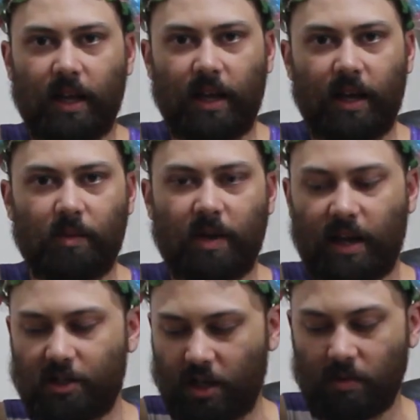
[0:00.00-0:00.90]
and
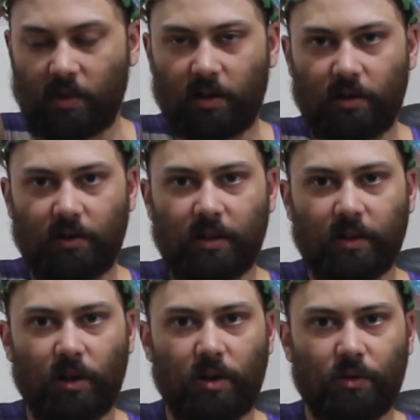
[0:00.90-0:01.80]
patch up all the
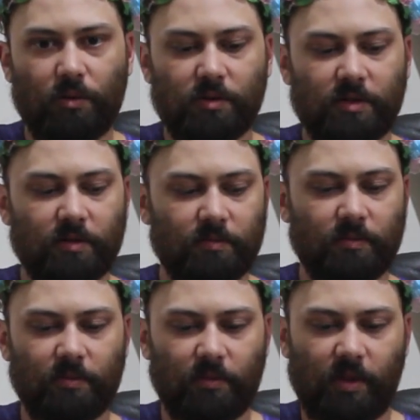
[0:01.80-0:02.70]
little holes
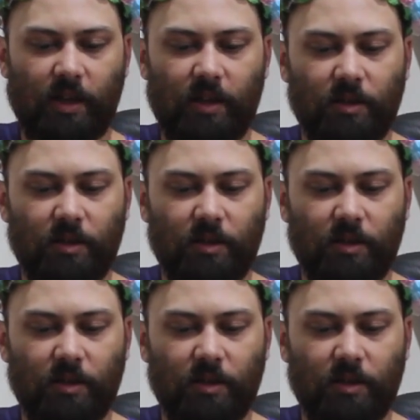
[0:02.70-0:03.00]
in